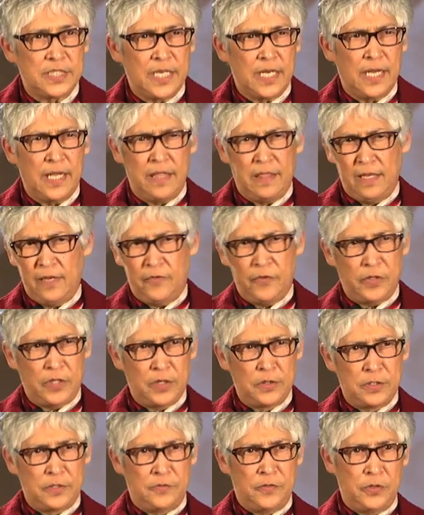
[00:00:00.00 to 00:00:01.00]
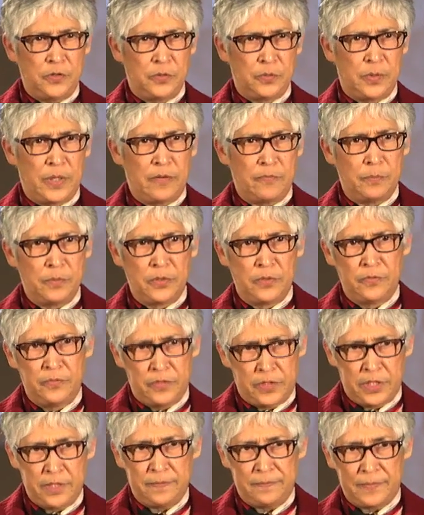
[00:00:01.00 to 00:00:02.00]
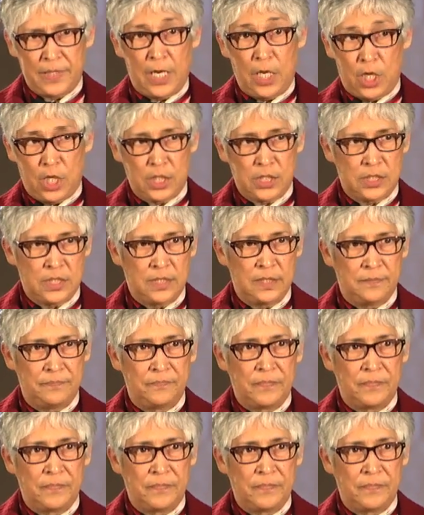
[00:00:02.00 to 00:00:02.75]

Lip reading: and I think for those of you who have moved a lot,